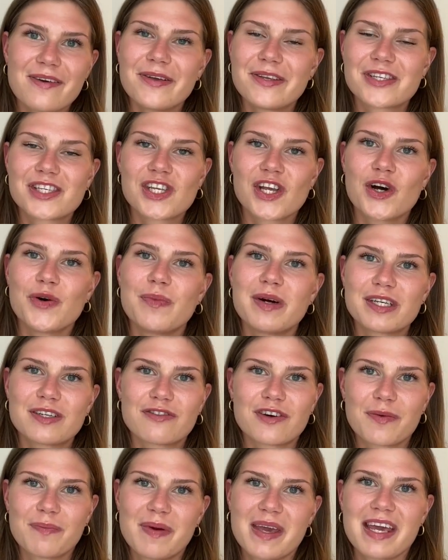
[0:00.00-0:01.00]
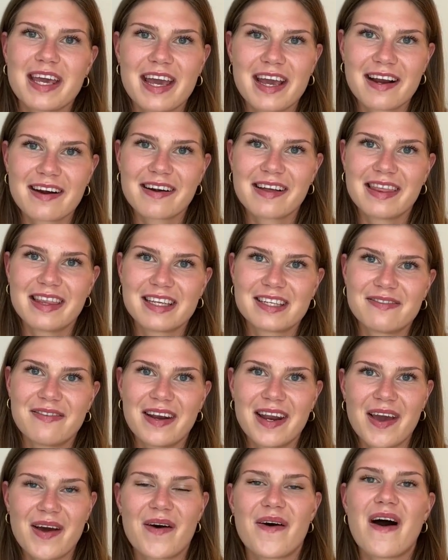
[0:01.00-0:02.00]
you so much for being here in this
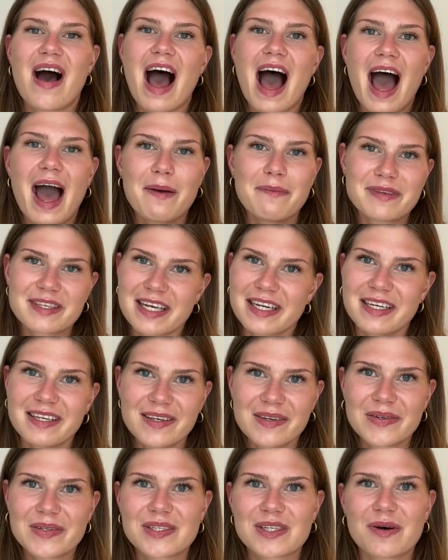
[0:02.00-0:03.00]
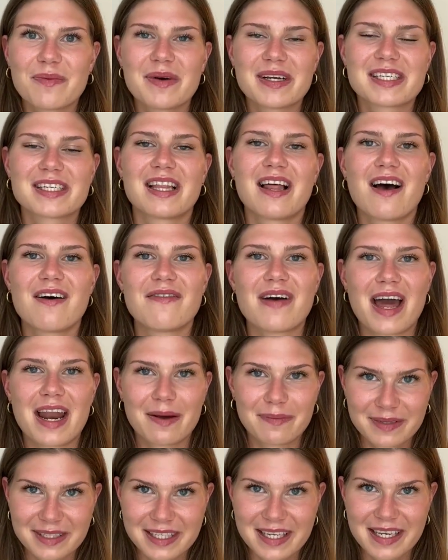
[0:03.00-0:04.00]
video. I'm sending you so much love and
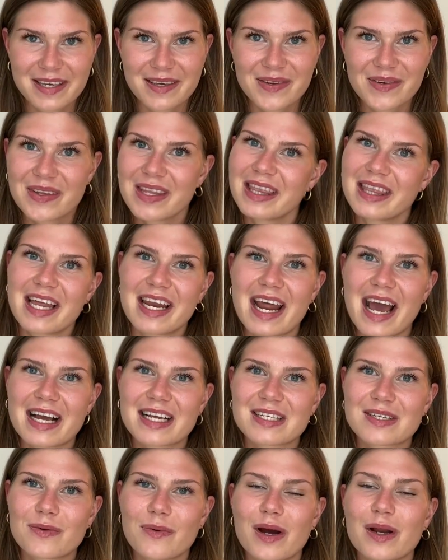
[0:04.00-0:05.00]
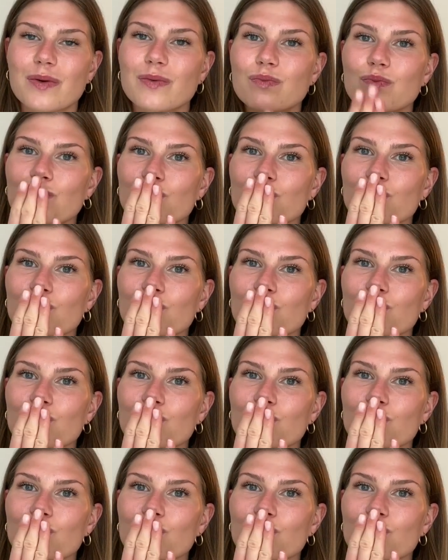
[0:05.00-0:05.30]
I'm seeing you in the next one.